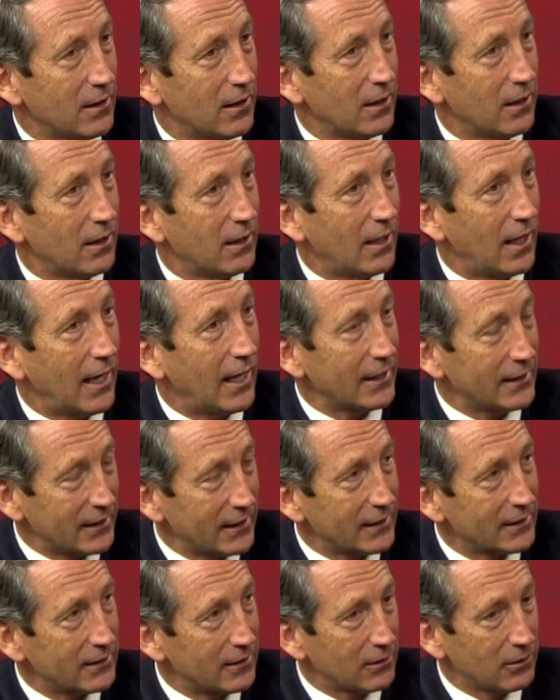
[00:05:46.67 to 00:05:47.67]
Uh, I
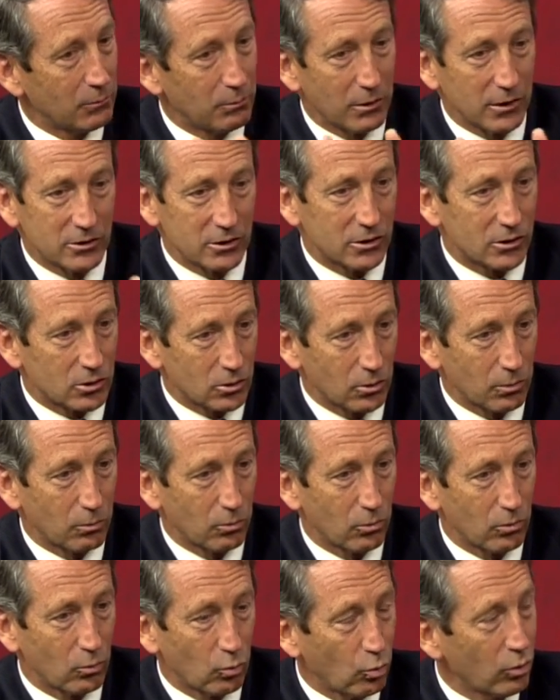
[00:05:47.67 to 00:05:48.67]
think that the Budget Control
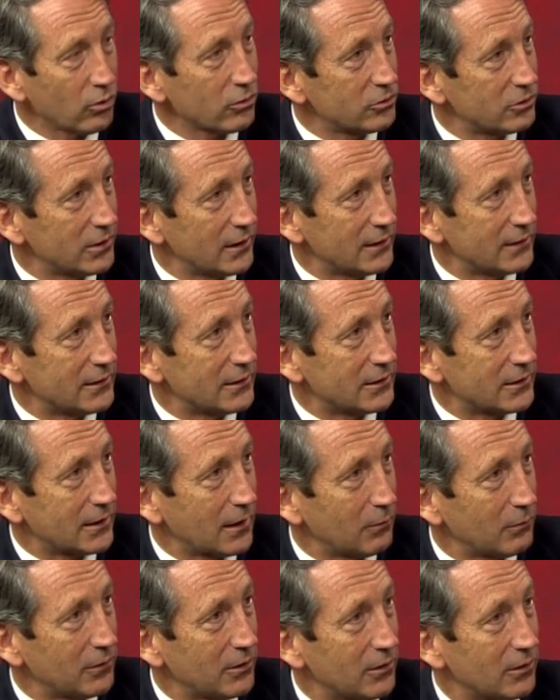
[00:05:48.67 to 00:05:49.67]
Board will change this
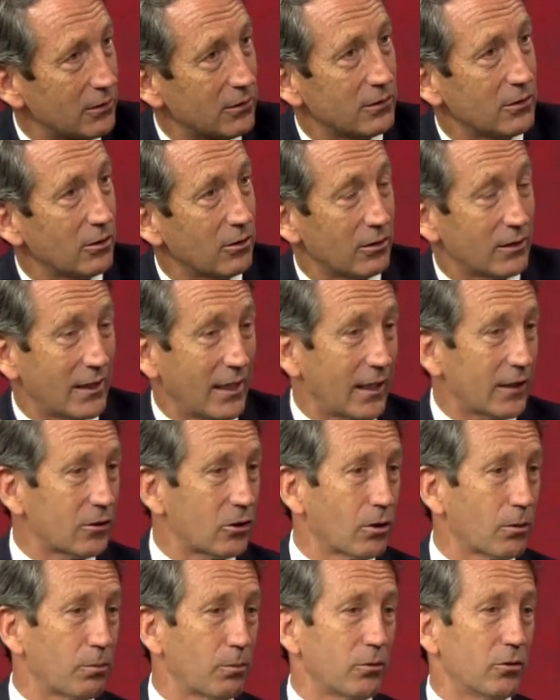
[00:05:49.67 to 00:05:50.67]
coming year. You know, Dan
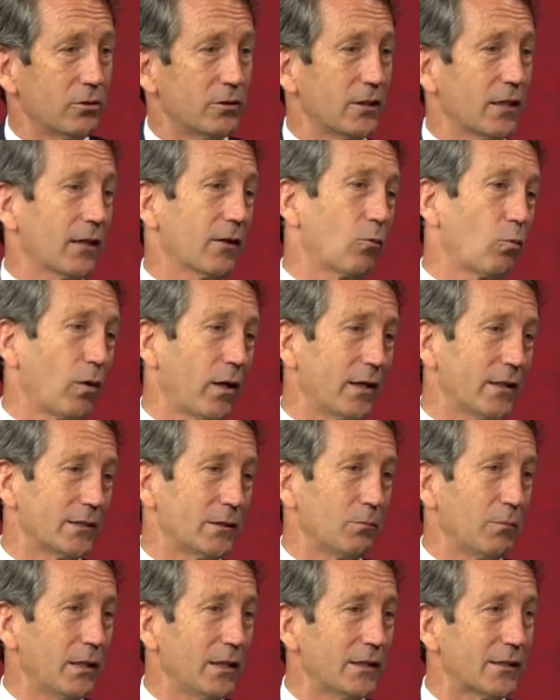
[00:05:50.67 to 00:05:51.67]
Cooper, who's head of
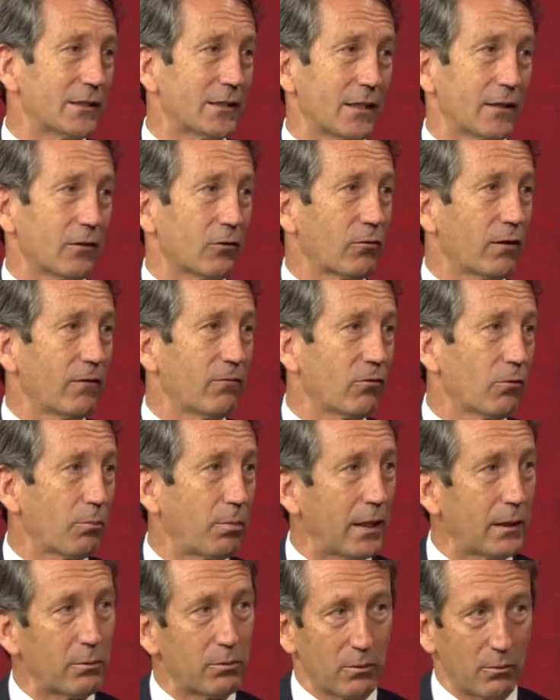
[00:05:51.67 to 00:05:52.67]
Ways and Means, said in the Greenville
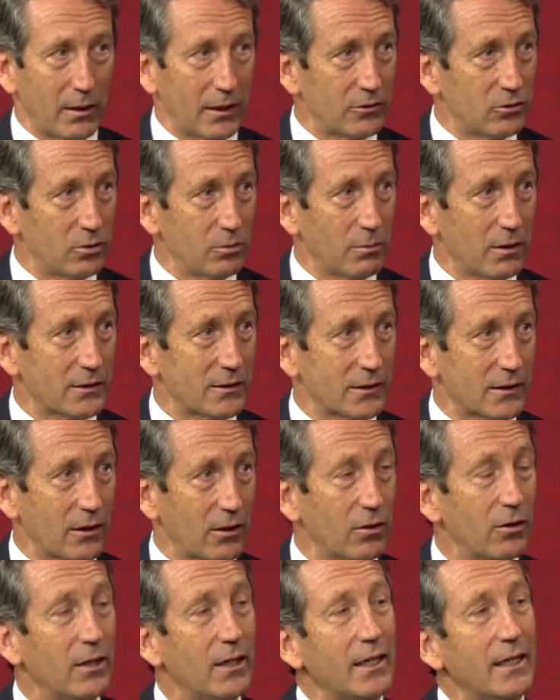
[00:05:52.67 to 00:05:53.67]
paper about two months
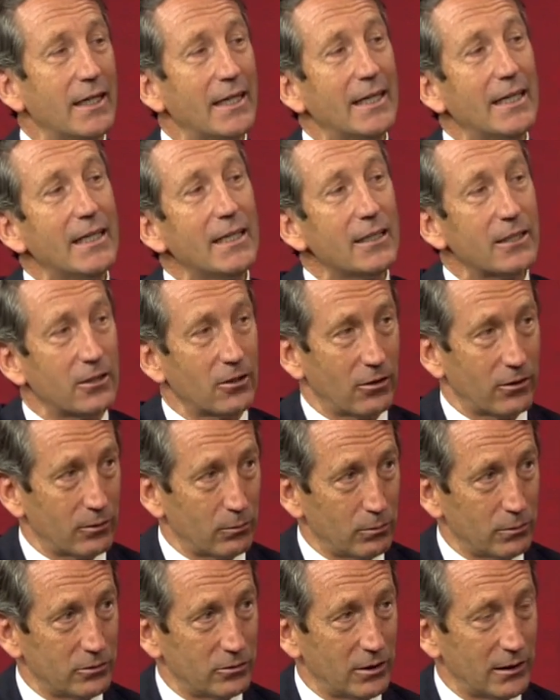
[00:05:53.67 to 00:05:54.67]
ago, he thought
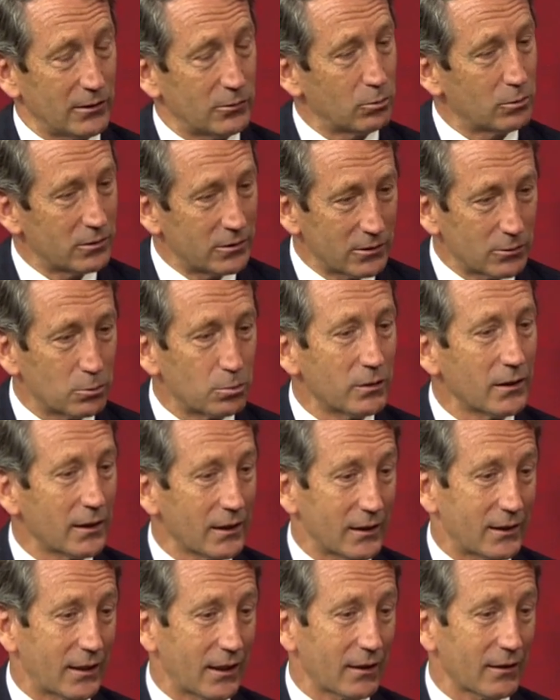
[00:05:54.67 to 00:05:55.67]
it would change, which is
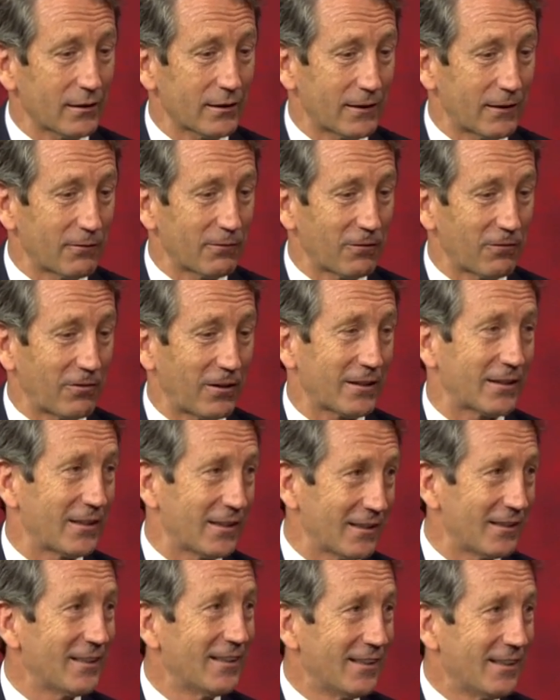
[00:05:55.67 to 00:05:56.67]
really telling given the fact
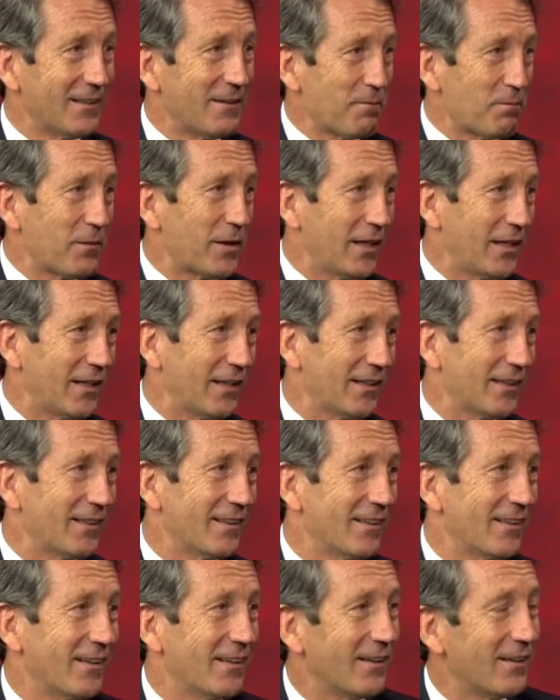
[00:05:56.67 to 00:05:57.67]
that
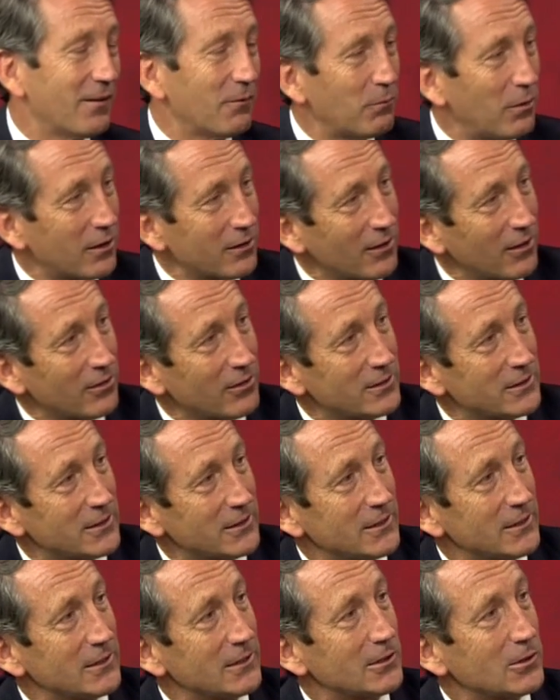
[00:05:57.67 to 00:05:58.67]
he, uh, among others,
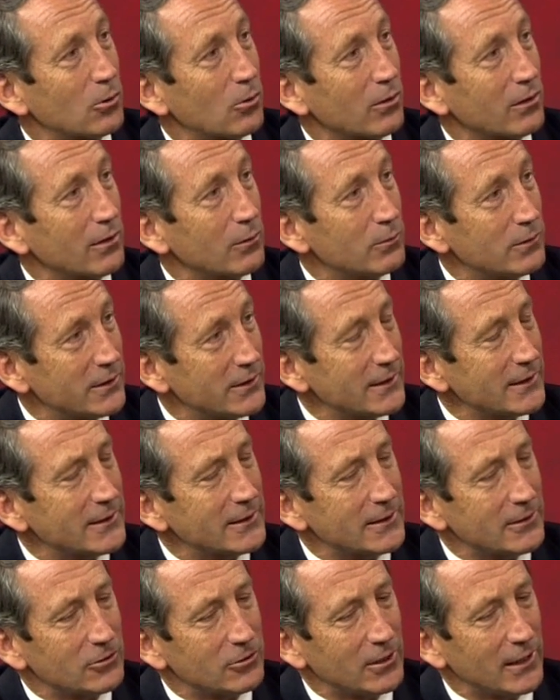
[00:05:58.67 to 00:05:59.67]
has historically
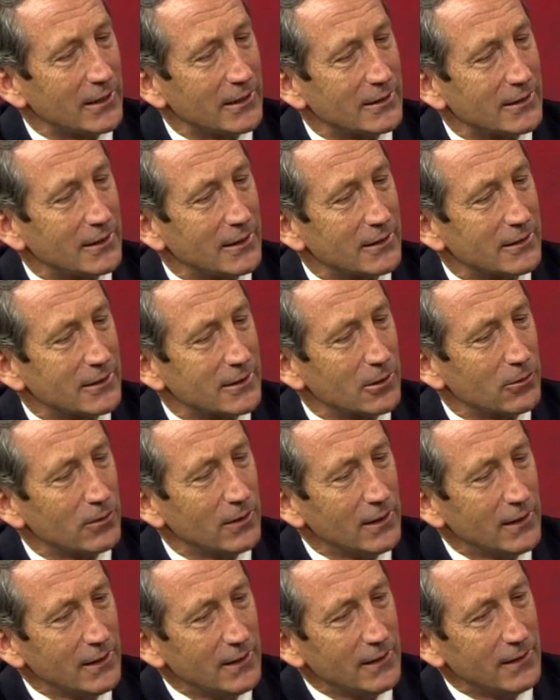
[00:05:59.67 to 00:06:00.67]
resisted change right. there. So,